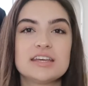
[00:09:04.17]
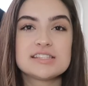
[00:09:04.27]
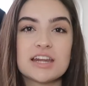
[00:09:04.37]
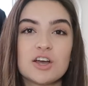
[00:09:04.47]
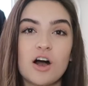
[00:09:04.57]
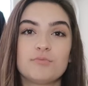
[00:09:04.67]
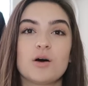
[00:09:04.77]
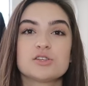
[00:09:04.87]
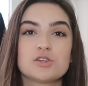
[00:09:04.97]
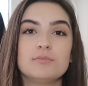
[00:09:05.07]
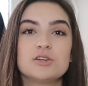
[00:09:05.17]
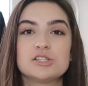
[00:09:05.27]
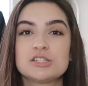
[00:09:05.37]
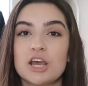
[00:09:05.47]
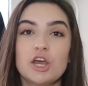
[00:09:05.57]
He's hitting golf balls, so I'm
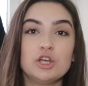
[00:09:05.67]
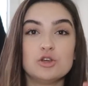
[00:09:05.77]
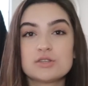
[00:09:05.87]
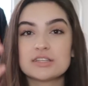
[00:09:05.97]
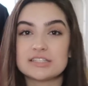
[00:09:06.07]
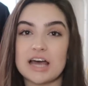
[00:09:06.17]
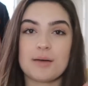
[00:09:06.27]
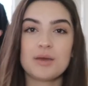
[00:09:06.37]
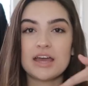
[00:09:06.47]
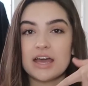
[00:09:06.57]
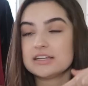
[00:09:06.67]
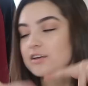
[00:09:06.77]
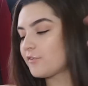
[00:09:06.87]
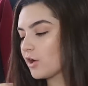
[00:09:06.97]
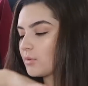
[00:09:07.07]
just using the time
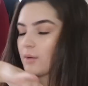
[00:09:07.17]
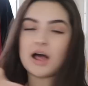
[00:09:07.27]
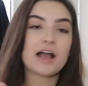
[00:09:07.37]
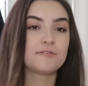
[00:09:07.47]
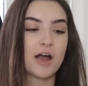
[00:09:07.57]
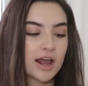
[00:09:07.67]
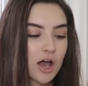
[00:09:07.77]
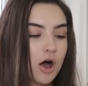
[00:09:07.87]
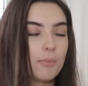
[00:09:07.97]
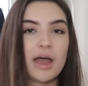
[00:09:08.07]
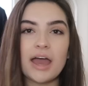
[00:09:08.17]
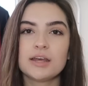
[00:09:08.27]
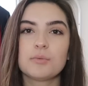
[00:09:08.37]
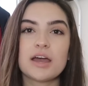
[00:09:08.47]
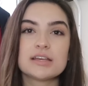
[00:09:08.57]
to film a Black Friday haul. But
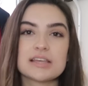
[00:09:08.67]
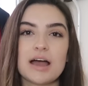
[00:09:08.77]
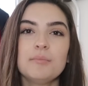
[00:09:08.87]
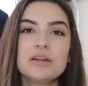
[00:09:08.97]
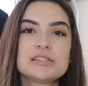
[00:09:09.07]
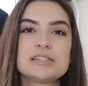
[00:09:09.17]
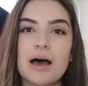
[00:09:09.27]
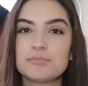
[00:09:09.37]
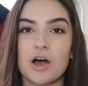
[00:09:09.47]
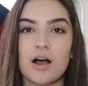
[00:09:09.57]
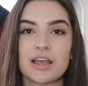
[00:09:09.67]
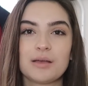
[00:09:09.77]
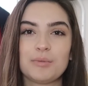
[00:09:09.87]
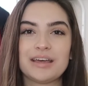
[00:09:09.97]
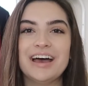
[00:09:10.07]
anyways, I'm gonna stop
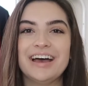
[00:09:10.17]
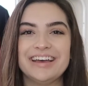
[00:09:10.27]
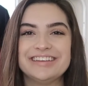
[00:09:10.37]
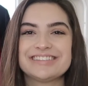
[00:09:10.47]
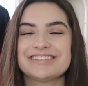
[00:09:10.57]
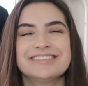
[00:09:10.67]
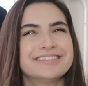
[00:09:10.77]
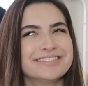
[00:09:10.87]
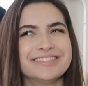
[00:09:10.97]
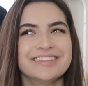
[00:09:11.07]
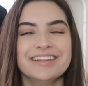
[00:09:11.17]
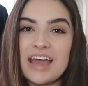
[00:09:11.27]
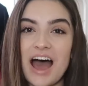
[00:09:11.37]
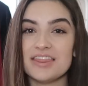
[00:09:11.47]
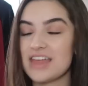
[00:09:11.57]
talking because
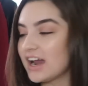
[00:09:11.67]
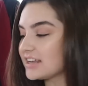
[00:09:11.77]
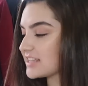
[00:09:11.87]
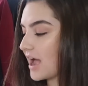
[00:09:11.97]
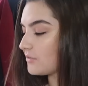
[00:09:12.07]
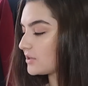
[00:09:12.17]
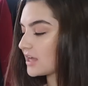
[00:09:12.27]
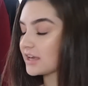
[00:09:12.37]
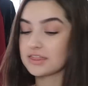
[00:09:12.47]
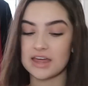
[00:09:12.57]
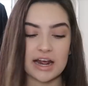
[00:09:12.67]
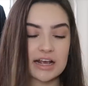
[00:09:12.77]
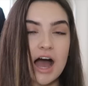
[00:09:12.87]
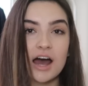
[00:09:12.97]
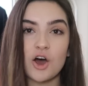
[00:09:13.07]
yeah, that is everything that I
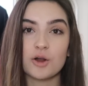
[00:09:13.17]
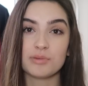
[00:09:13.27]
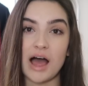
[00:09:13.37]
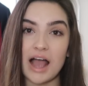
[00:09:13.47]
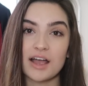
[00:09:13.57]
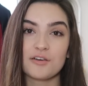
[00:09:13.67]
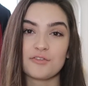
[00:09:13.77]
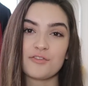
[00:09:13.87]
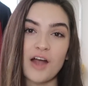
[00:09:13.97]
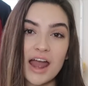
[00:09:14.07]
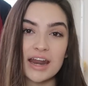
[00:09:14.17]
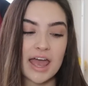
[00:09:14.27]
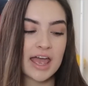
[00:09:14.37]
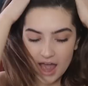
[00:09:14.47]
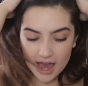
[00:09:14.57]
got on Black
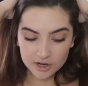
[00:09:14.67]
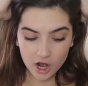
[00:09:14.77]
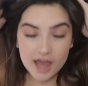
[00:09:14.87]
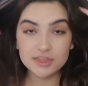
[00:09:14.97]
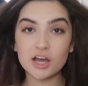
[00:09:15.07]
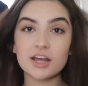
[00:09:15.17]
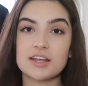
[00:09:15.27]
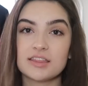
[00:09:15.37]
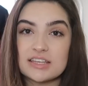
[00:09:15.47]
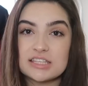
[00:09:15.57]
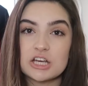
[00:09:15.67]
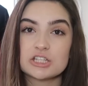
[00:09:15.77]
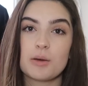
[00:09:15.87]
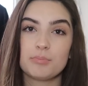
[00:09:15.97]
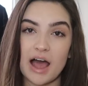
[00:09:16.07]
Friday. I don't know, I thought this
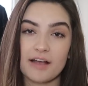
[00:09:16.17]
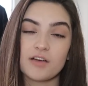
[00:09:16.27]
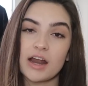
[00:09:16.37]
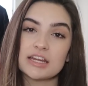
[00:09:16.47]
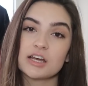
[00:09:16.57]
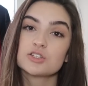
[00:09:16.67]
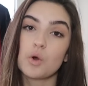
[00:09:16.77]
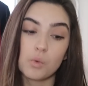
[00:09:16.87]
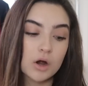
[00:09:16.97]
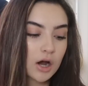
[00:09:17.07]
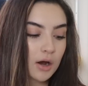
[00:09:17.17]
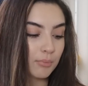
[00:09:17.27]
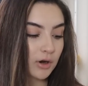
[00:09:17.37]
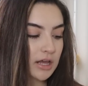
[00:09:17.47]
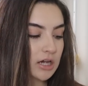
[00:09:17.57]
year's Black Friday deals were
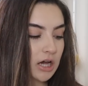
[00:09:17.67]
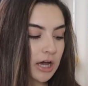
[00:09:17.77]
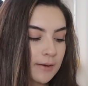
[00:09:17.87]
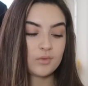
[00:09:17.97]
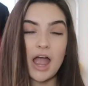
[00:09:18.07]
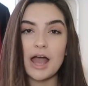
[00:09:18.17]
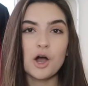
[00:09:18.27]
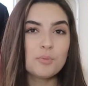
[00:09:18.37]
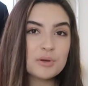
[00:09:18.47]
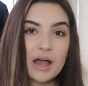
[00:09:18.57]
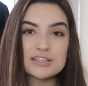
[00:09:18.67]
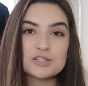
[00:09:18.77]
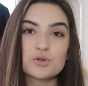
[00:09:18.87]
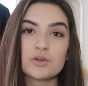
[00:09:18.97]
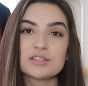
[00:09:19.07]
pretty good. I hope you guys
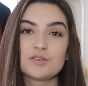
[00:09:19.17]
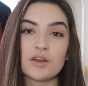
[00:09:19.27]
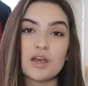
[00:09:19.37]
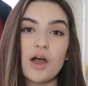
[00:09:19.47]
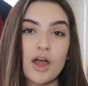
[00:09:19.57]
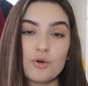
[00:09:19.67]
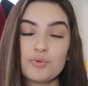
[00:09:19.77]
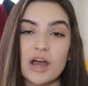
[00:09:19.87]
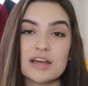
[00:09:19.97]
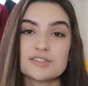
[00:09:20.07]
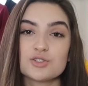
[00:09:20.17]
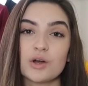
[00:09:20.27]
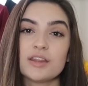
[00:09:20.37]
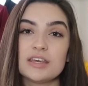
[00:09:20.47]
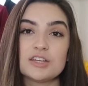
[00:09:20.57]
enjoyed this video. I hope you guys
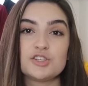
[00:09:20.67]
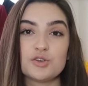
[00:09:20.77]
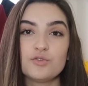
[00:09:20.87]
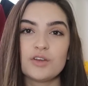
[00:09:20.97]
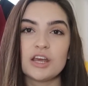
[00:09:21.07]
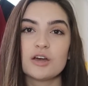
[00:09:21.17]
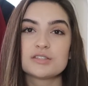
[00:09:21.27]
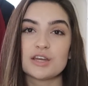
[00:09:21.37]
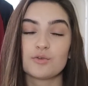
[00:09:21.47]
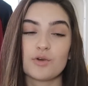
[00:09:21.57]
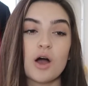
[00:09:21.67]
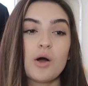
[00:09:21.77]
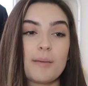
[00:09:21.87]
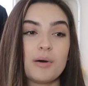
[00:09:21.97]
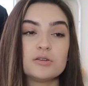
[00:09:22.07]
enjoyed the two videos in a row.
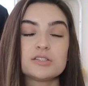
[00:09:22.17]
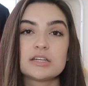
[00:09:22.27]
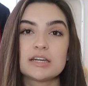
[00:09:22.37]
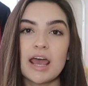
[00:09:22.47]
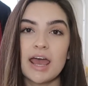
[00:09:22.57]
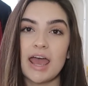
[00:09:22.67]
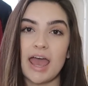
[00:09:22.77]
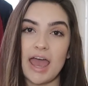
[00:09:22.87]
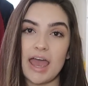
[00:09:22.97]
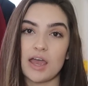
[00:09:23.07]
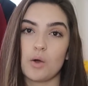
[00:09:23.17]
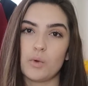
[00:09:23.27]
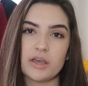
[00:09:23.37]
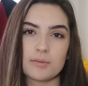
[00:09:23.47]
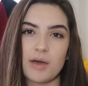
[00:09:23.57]
I posted a
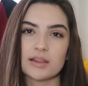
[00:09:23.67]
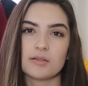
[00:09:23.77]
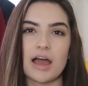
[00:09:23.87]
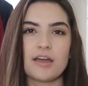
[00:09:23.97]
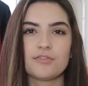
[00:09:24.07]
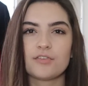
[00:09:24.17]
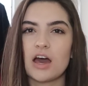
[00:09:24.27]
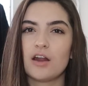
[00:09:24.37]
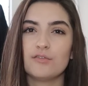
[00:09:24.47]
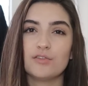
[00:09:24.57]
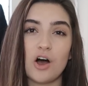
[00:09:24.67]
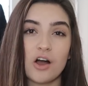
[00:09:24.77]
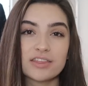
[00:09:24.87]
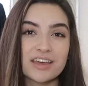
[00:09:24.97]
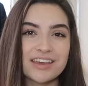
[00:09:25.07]
week in my life kind of
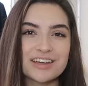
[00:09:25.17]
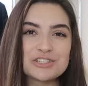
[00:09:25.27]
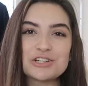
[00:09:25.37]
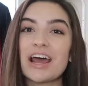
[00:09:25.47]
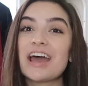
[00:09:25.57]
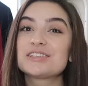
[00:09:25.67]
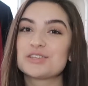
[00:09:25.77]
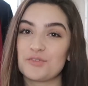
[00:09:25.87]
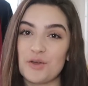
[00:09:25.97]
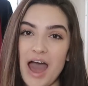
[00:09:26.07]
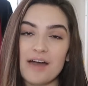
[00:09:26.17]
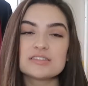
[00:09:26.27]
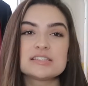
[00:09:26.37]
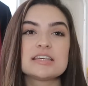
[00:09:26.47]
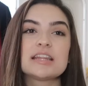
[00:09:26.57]
vlog thing yesterday, so if you
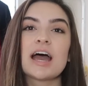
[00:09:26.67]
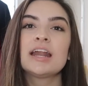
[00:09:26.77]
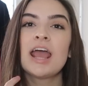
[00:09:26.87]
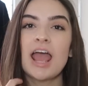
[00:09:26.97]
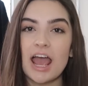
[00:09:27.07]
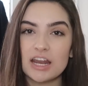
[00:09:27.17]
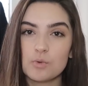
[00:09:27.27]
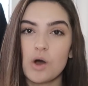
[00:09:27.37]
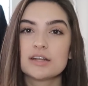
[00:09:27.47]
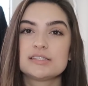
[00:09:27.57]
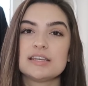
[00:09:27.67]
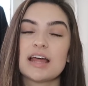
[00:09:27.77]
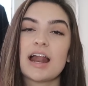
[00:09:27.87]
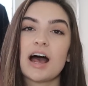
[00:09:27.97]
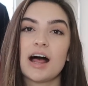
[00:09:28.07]
haven't seen that and you want to see
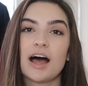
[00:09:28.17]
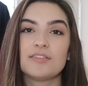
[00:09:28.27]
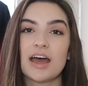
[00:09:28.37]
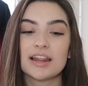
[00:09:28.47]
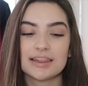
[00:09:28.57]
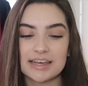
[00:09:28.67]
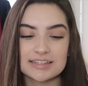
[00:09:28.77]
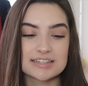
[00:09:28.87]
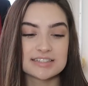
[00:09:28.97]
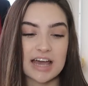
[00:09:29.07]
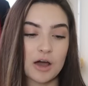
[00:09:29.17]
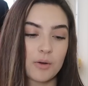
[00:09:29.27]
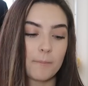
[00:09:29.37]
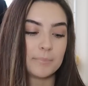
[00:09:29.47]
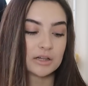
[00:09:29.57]
that, I'll have that linked
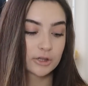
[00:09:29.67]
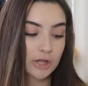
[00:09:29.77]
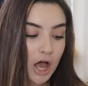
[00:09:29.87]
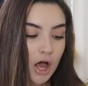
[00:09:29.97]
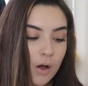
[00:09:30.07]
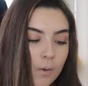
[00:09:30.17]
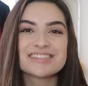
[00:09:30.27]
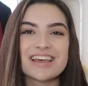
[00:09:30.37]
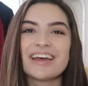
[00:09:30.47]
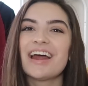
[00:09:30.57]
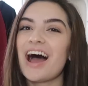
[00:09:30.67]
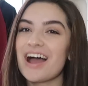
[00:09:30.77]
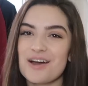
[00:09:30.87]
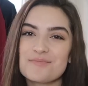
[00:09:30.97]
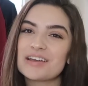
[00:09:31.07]
down below. That's it.
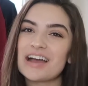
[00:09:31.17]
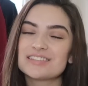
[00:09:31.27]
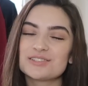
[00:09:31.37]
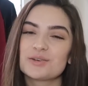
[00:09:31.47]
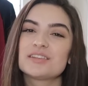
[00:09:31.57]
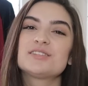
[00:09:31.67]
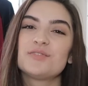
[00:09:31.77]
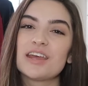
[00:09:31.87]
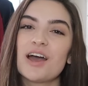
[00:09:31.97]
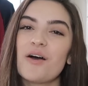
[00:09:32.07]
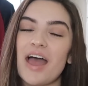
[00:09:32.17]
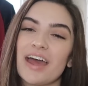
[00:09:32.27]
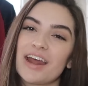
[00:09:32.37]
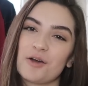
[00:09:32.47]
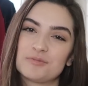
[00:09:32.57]
I hope you guys enjoyed this video,
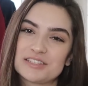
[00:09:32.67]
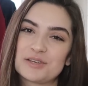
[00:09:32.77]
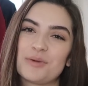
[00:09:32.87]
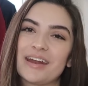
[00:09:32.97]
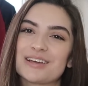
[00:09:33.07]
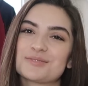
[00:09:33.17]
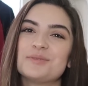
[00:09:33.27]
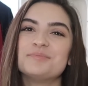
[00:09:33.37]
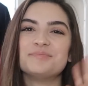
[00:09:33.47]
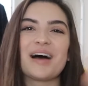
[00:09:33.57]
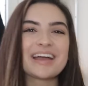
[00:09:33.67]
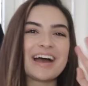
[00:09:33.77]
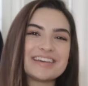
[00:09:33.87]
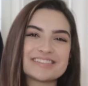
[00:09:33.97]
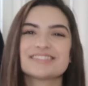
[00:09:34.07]
and I hope to see you in my next one. Bye,
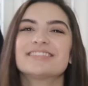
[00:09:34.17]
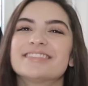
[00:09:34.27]
guys.